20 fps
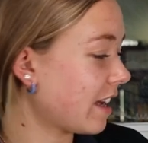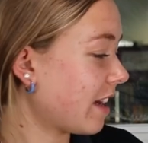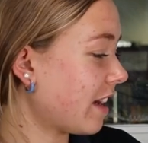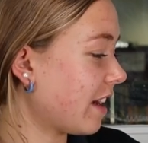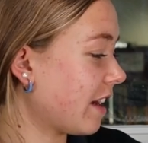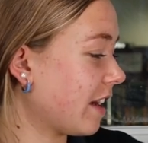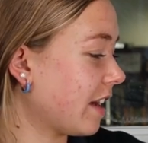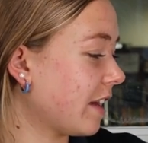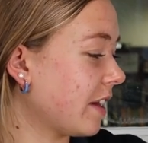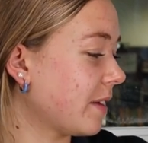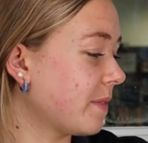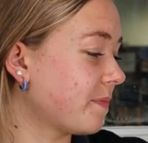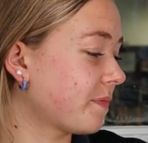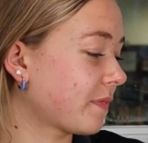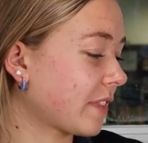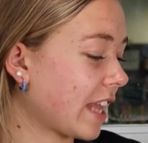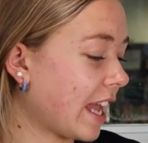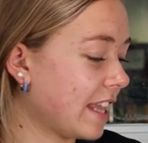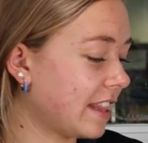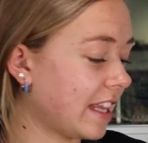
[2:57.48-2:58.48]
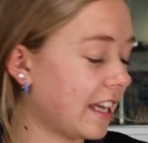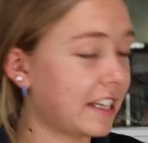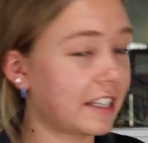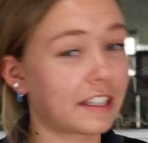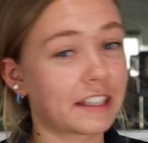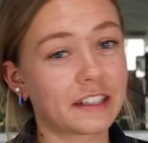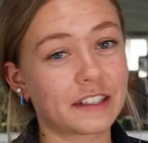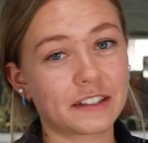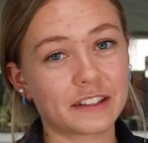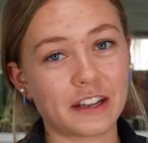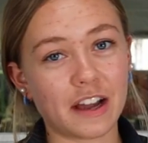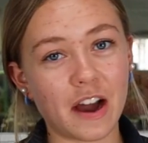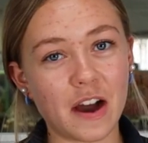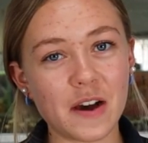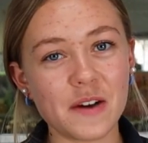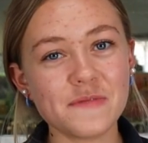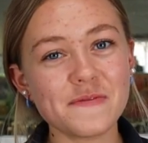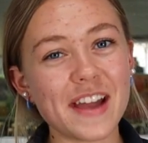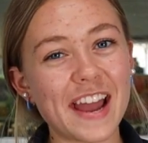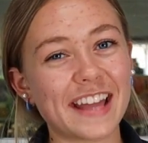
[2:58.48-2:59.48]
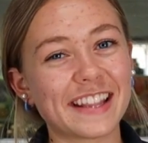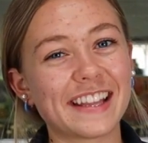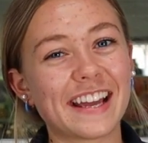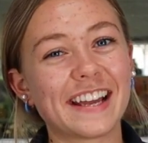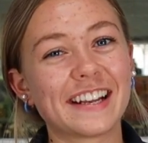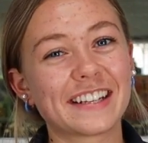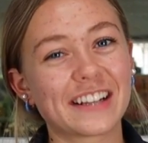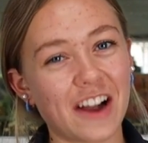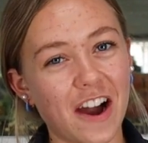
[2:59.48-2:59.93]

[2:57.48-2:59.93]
And then gum, and then